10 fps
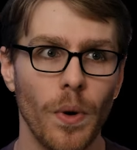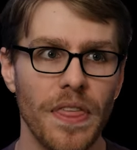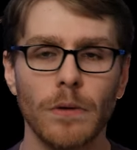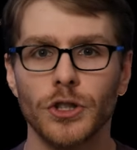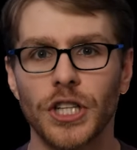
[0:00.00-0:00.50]

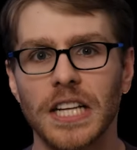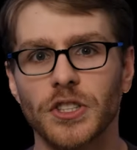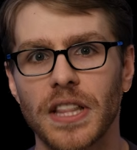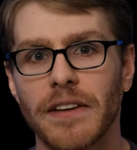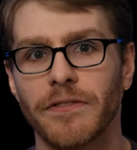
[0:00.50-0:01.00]
without
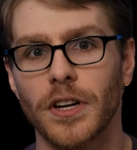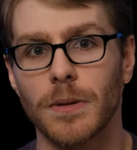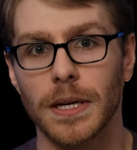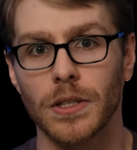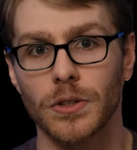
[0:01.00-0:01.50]
changing that
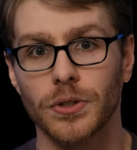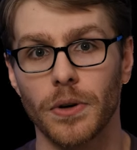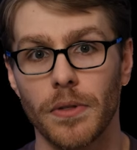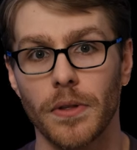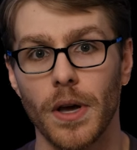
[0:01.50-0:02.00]
fundamental
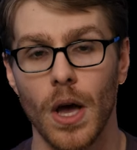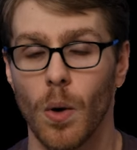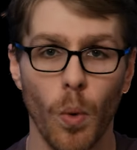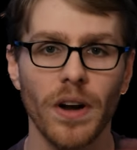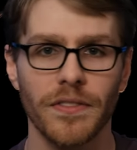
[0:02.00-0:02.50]
truth.
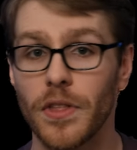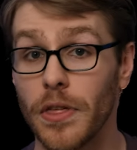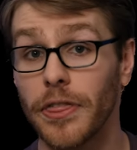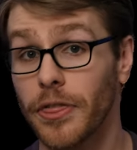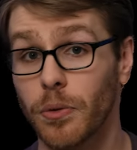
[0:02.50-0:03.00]
One of
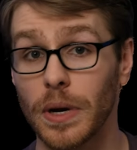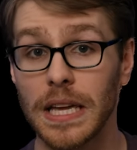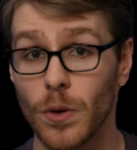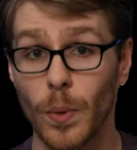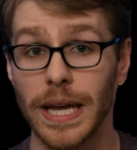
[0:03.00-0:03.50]
the
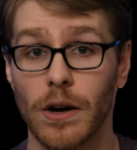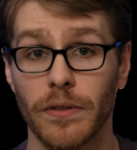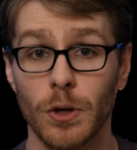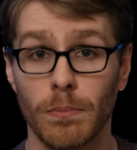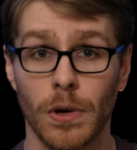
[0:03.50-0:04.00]
three The Week I
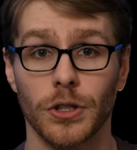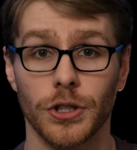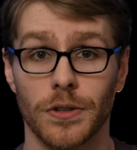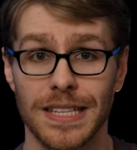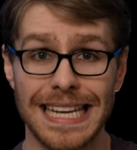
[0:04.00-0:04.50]
Review merch
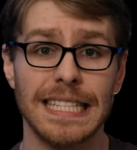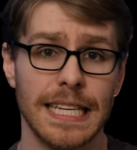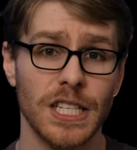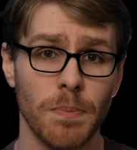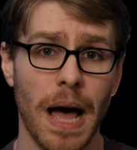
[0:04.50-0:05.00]
shirts is
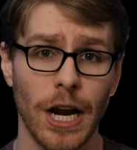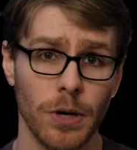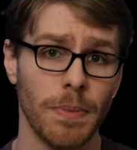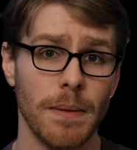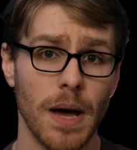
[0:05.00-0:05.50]

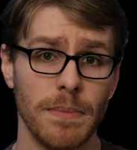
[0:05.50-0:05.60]
inspired by my